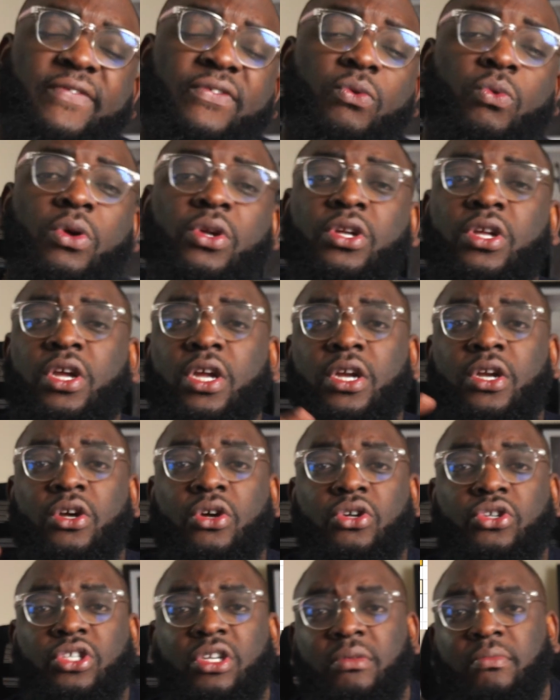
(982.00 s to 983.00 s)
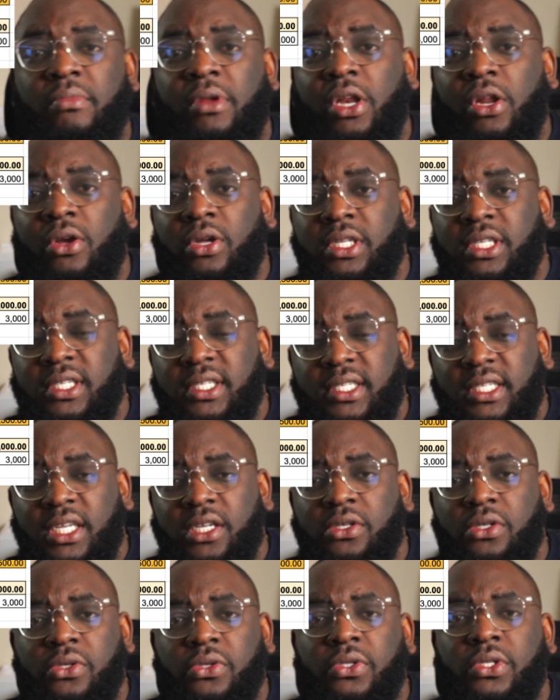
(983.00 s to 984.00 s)
you want to earn 100 million in
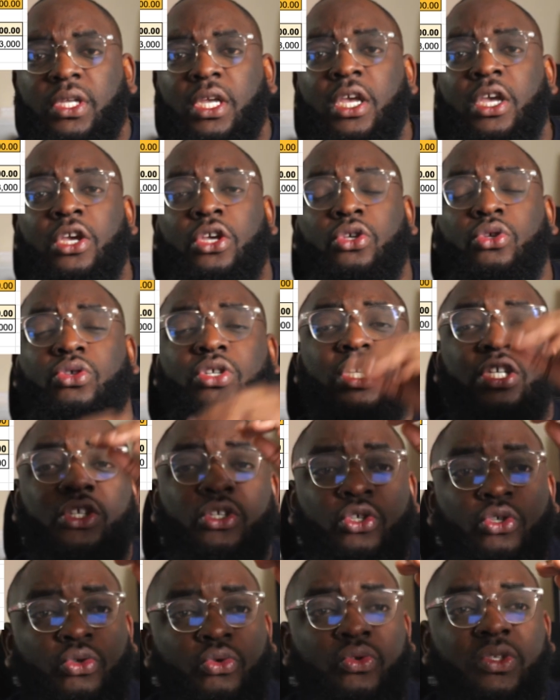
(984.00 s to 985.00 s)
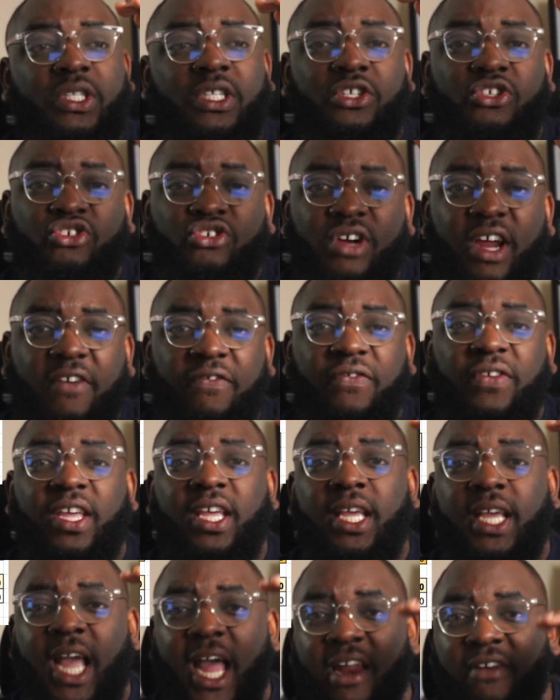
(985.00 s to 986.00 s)
sales, you can use the
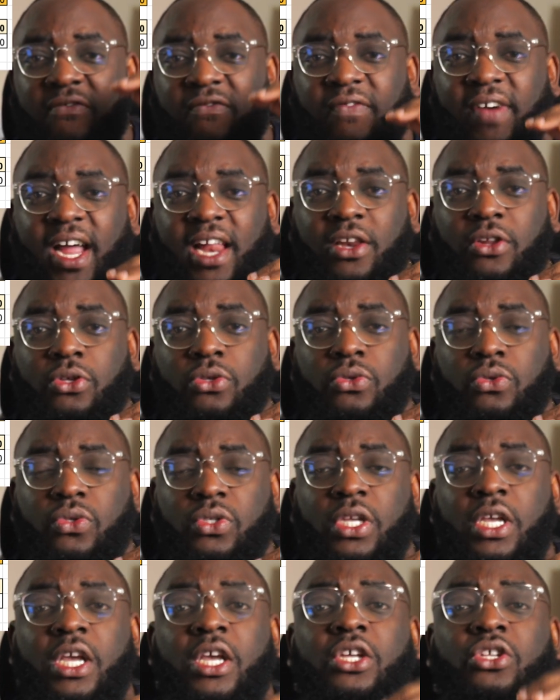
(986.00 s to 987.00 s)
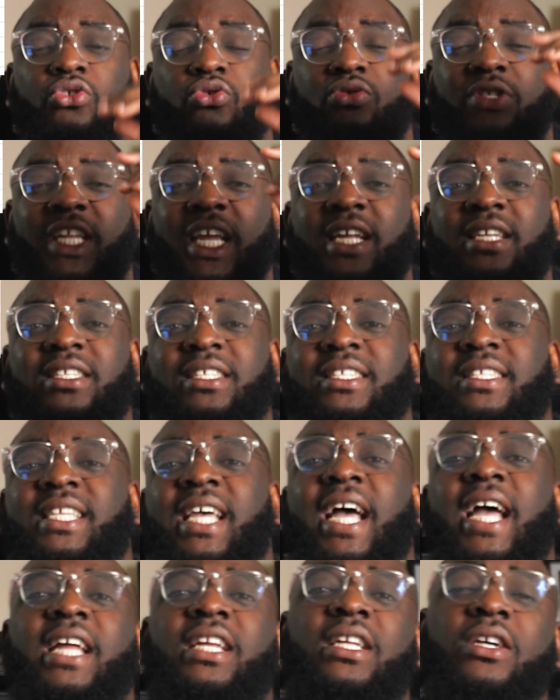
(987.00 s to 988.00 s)
traffic and values to then
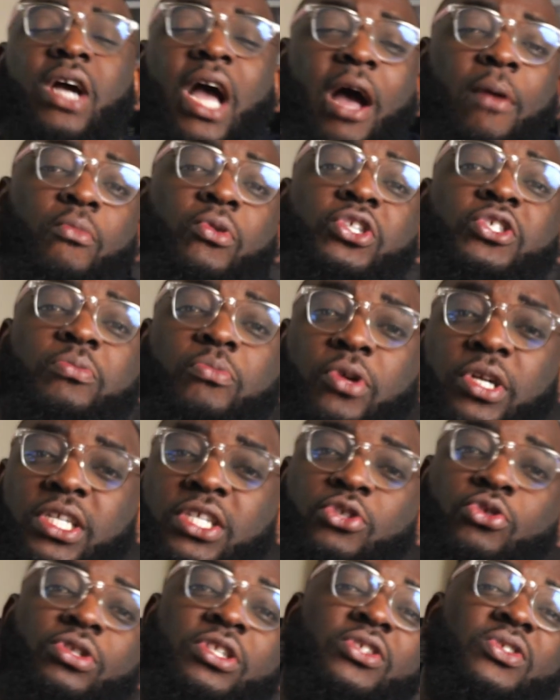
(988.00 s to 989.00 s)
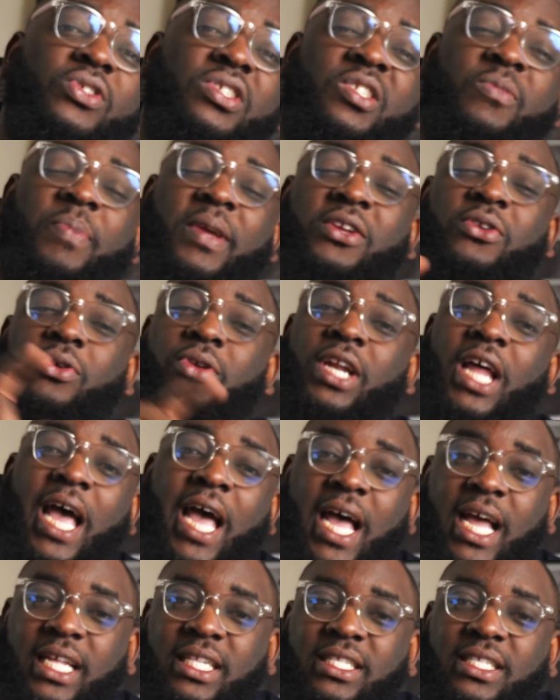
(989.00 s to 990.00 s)
decide how much money you need to spend on
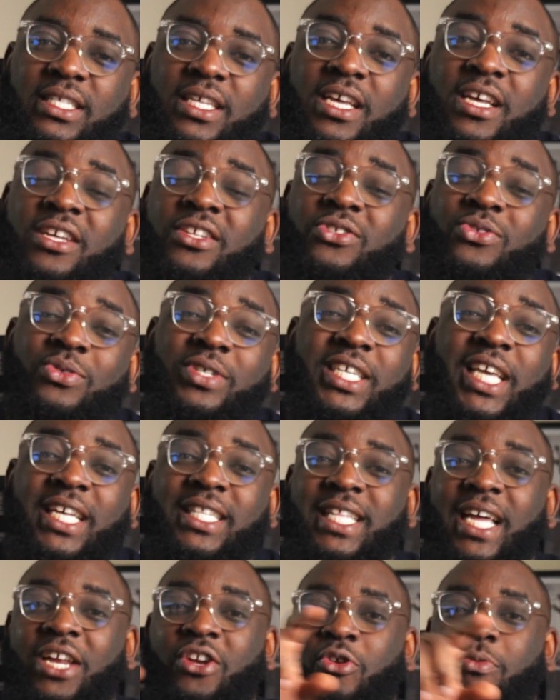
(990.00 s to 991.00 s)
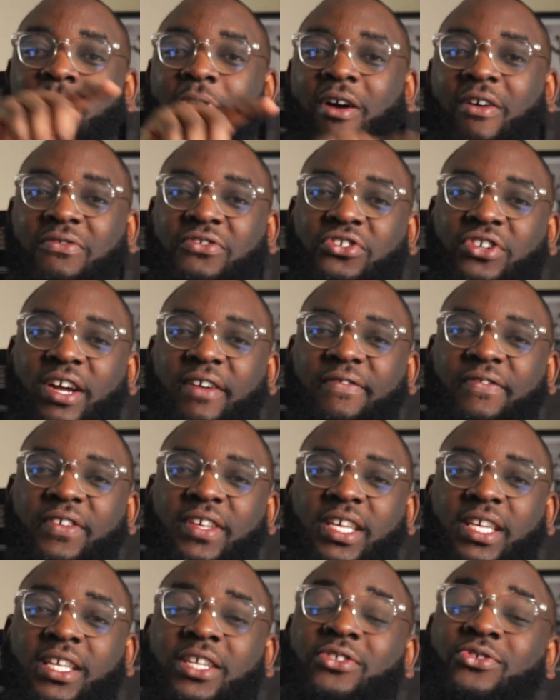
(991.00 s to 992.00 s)
ads to get that number of
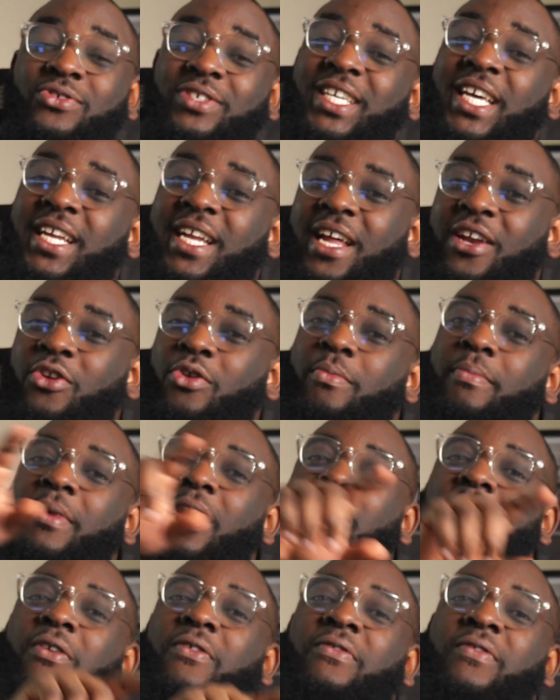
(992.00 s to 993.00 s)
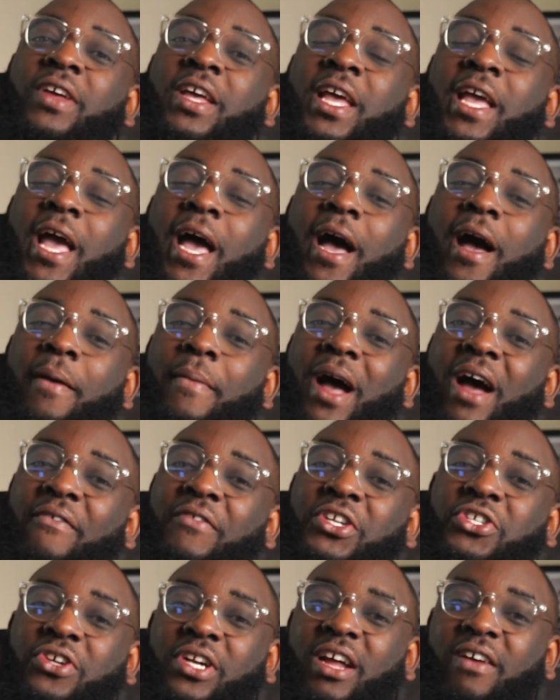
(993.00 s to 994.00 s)
traffic, to get that number of
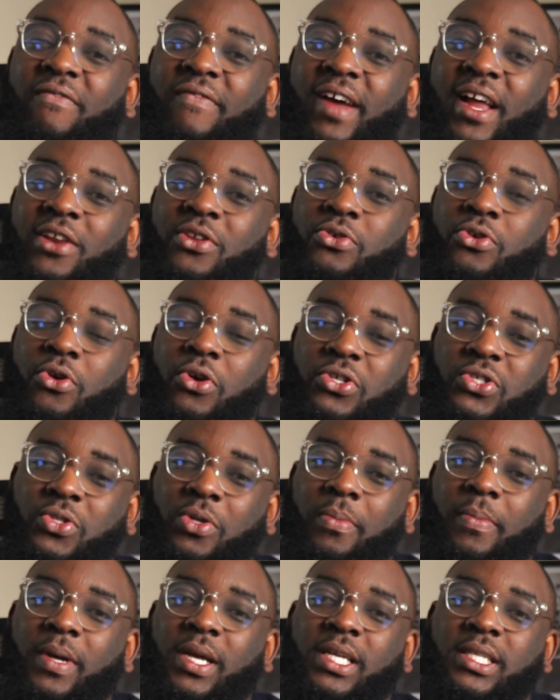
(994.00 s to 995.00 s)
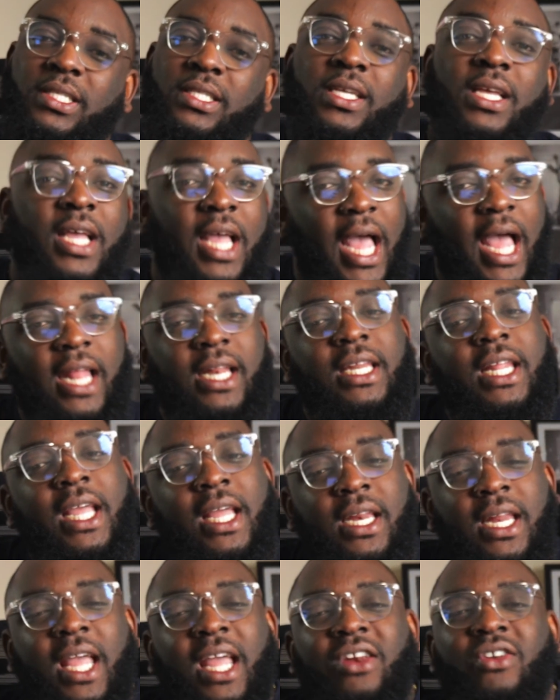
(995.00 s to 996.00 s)
average order value customers, and
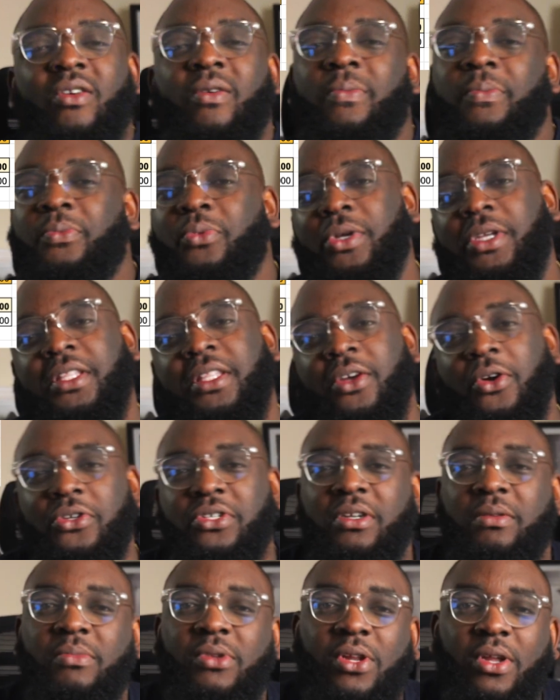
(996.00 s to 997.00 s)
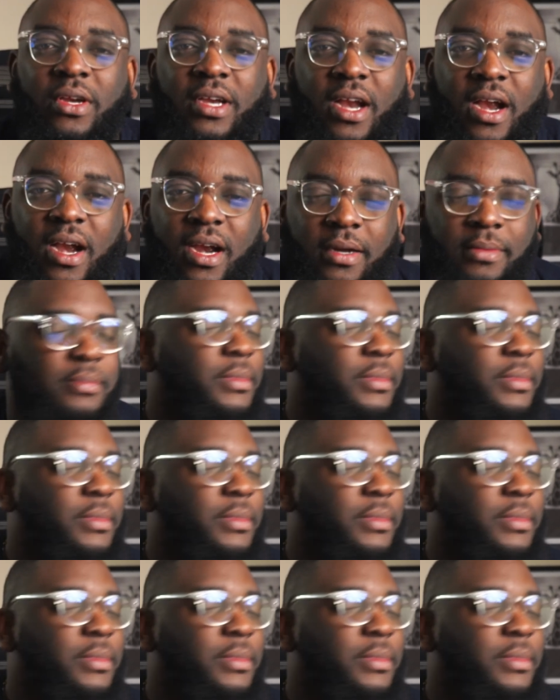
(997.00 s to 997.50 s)
then end up with 100 million naira.